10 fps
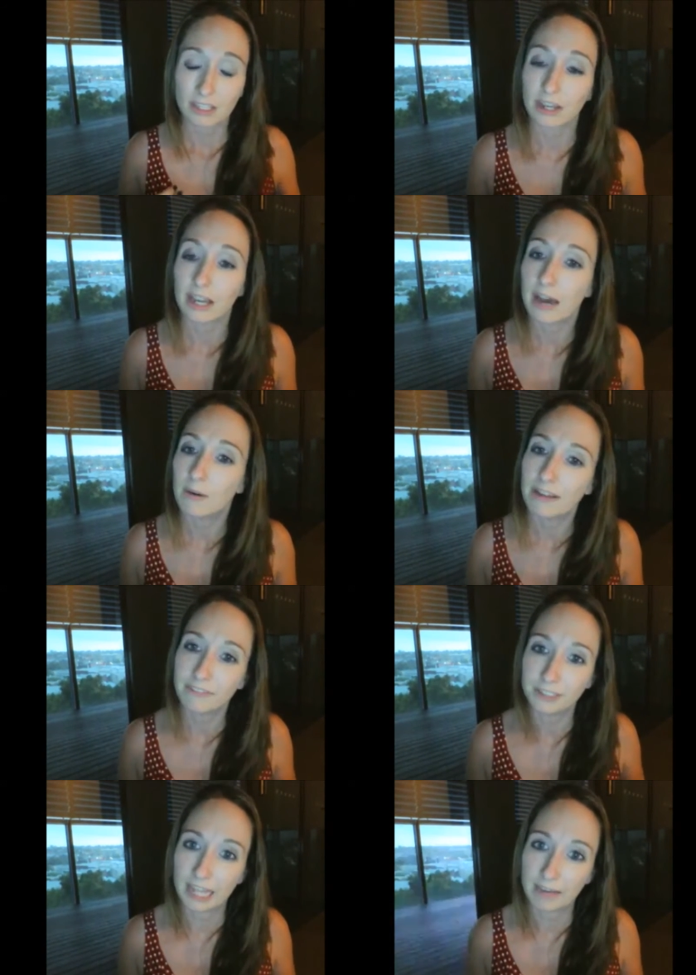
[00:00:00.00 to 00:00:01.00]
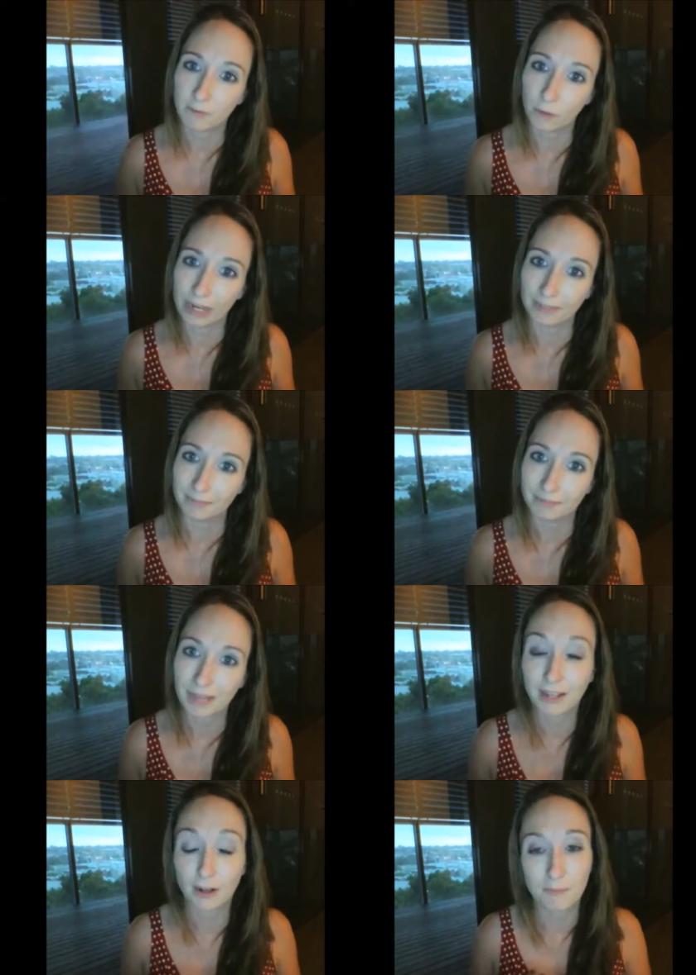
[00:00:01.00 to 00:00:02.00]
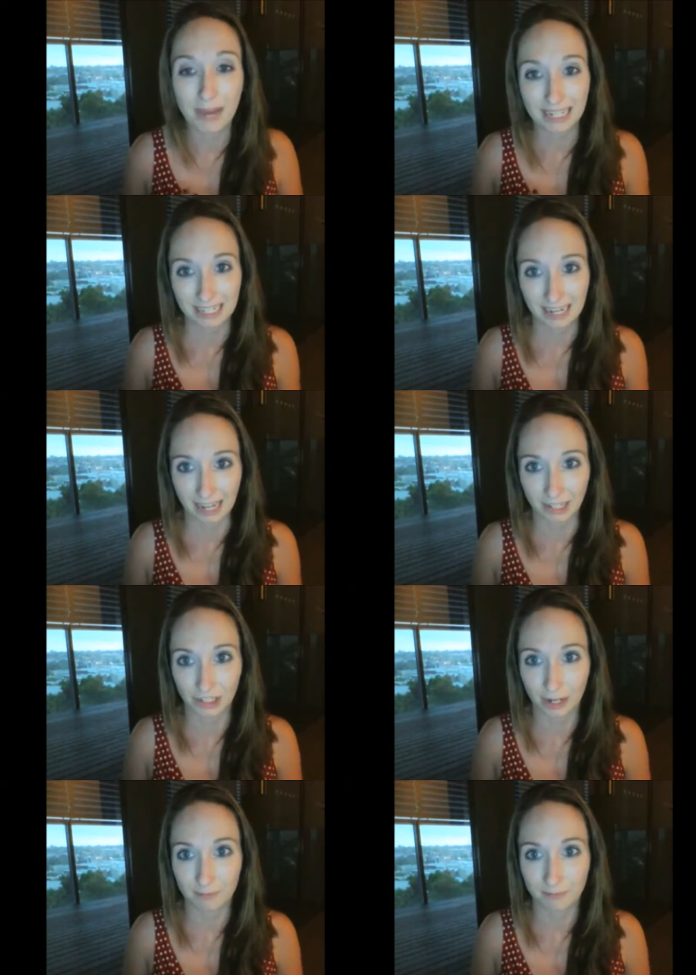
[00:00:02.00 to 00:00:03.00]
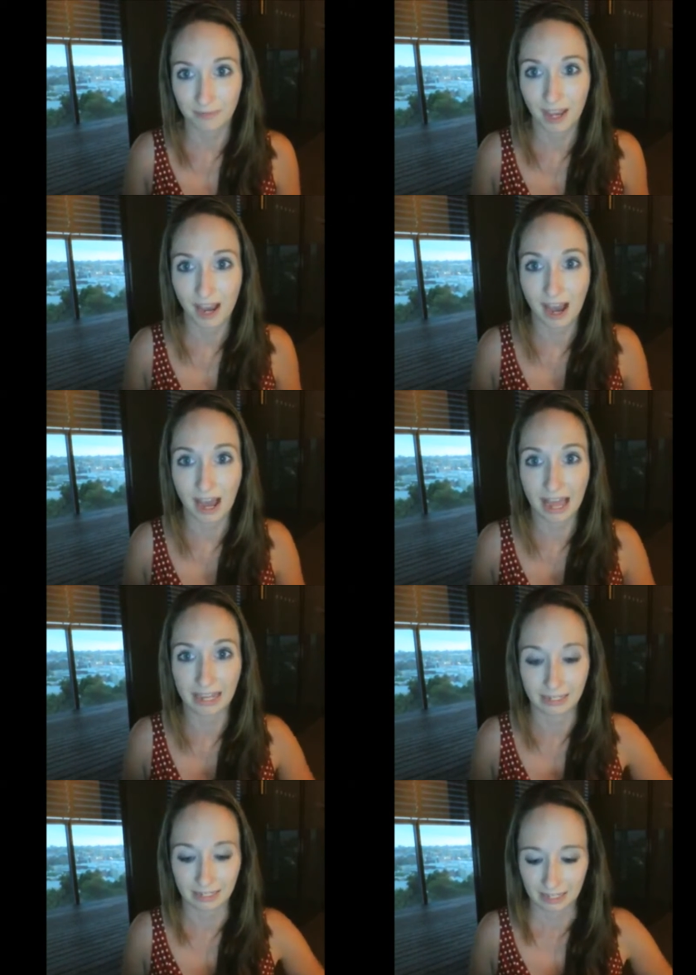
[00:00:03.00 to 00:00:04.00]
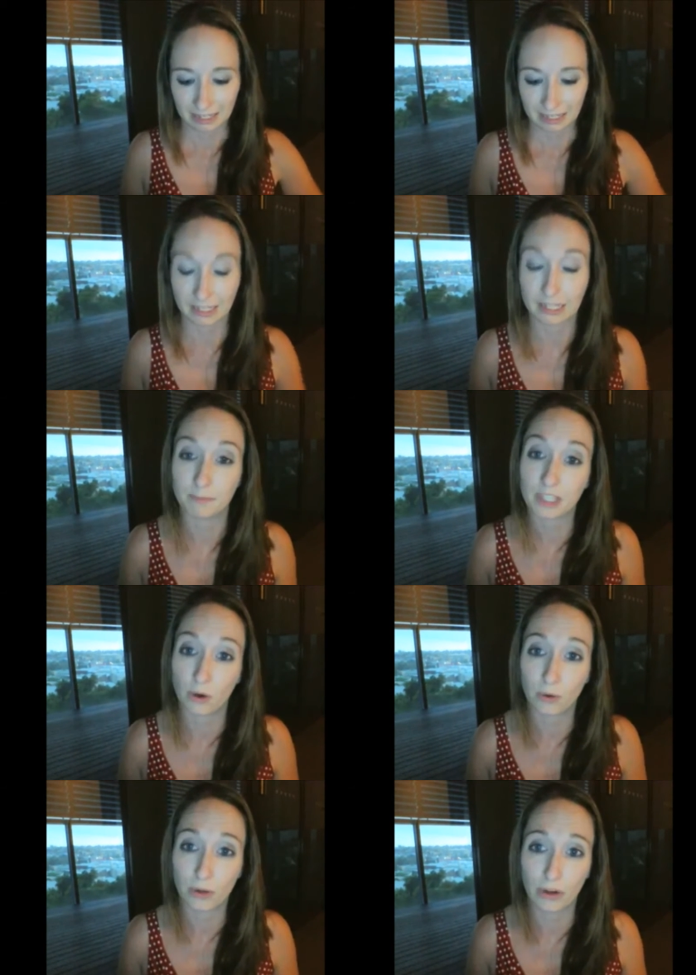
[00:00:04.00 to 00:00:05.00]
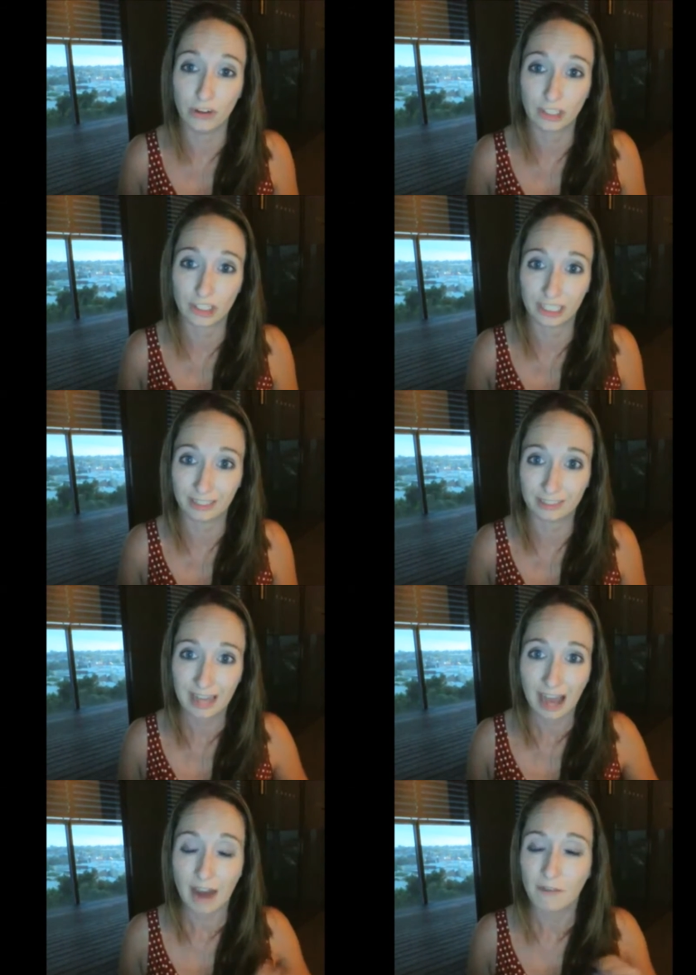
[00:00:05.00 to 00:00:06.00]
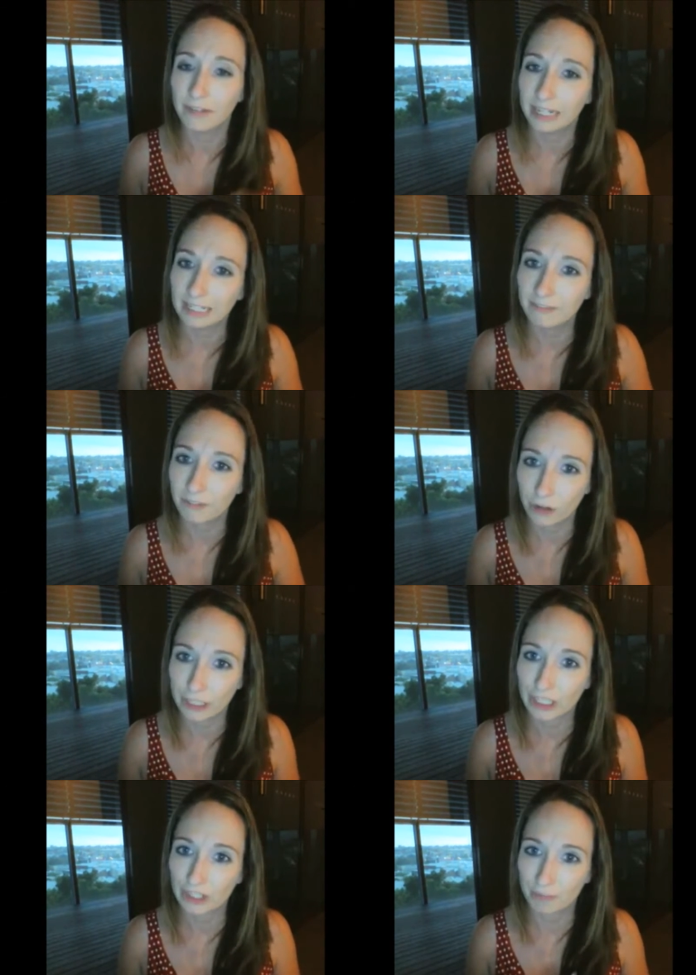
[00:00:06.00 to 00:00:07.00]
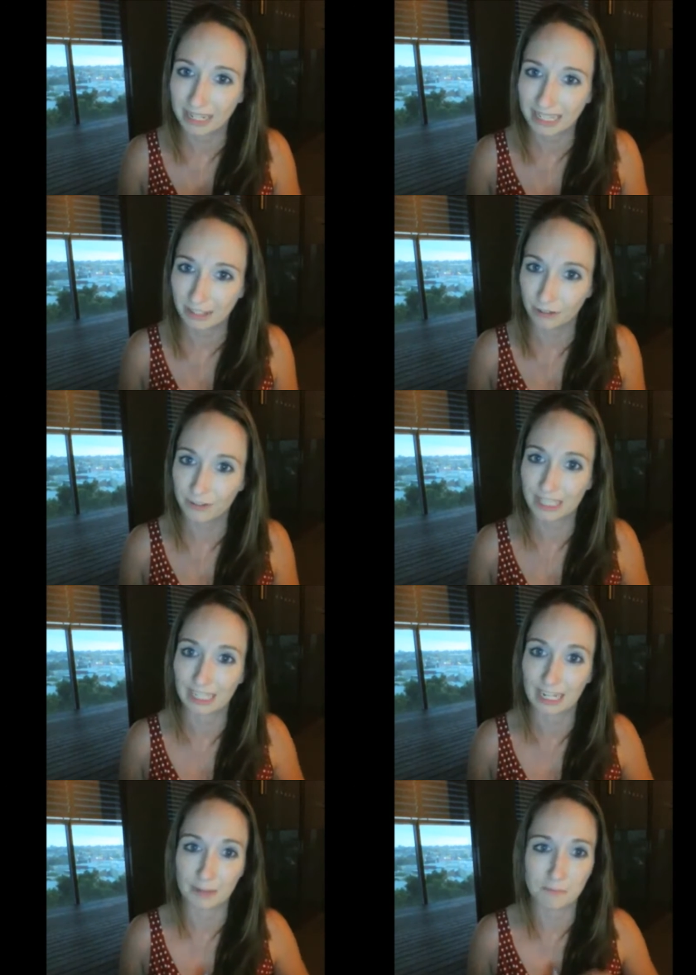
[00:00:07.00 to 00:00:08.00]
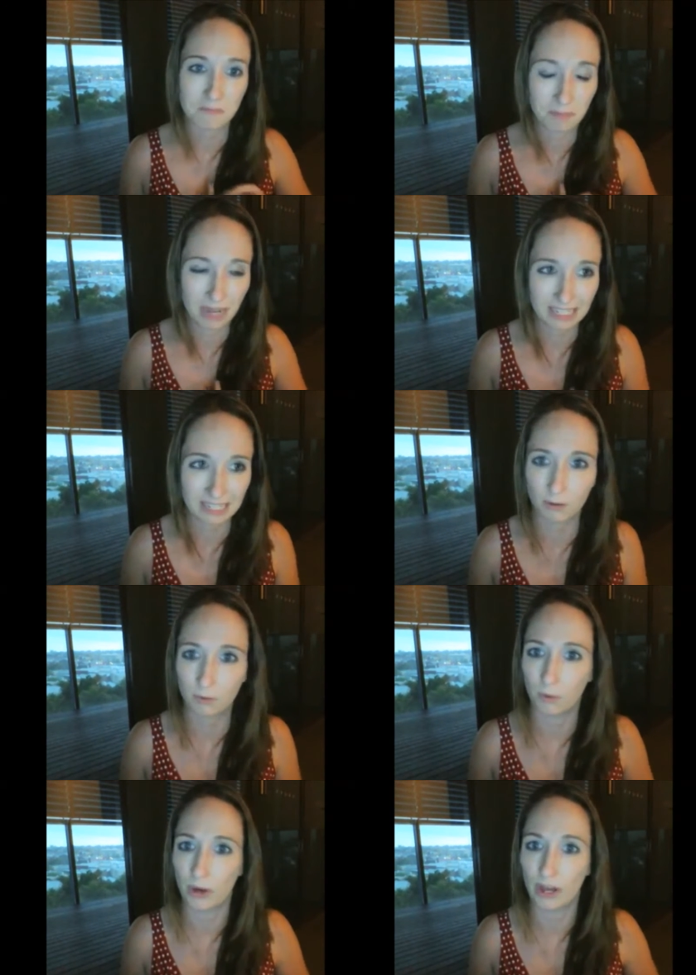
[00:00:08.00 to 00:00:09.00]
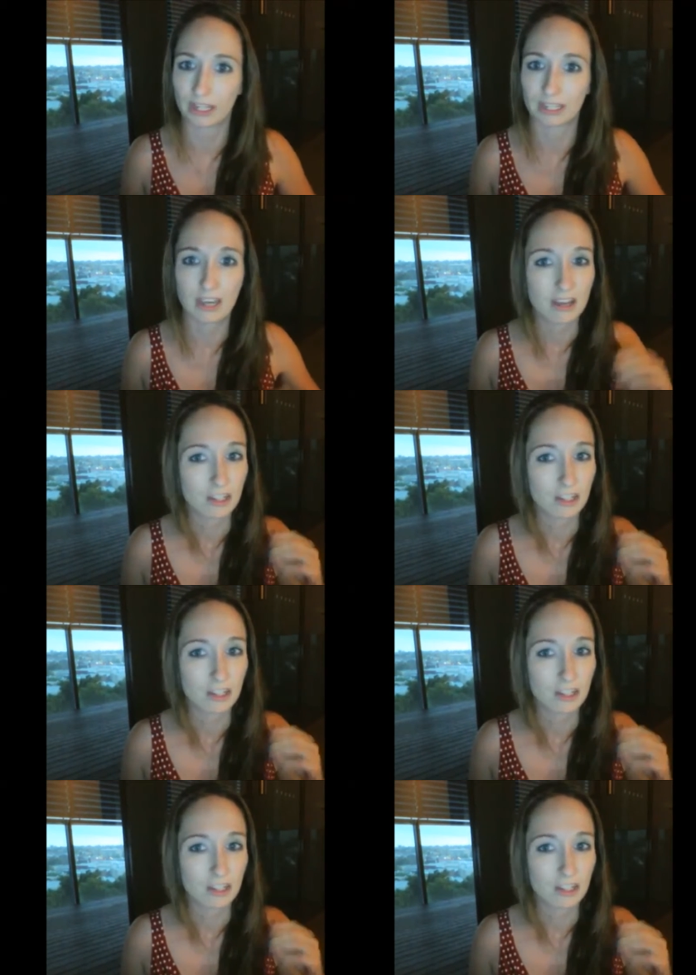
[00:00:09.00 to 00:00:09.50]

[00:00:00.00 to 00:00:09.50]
So how I filled that void, I got back to nature. I did some soul coaching. I really focused on my self-esteem, my self-worth,